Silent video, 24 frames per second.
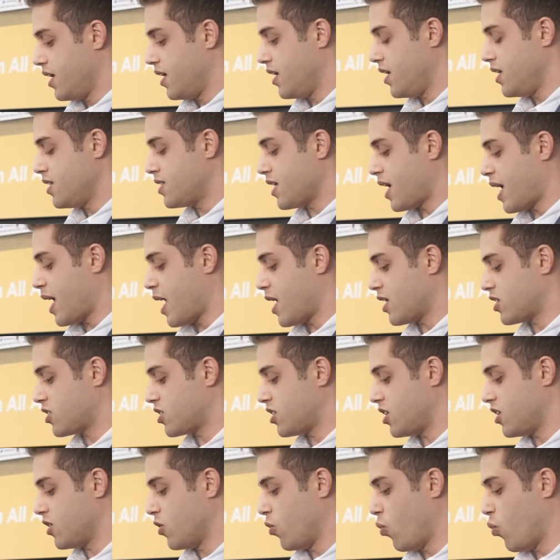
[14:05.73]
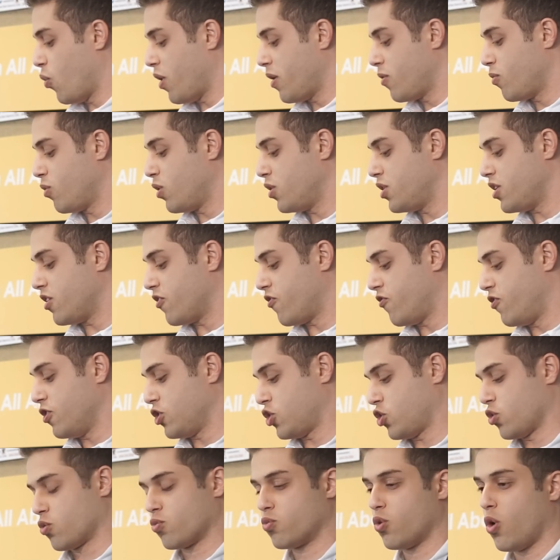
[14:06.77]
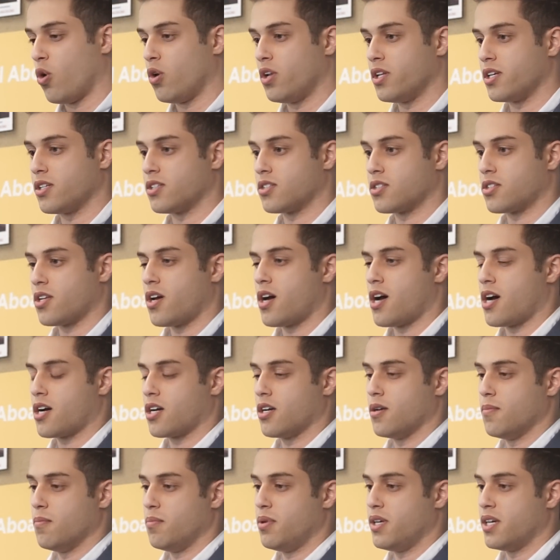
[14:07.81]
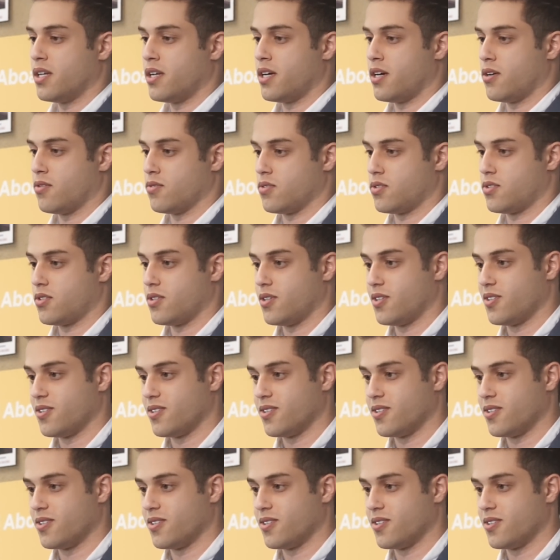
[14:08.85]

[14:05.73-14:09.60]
He's asking, when will the official rolling stock be announced?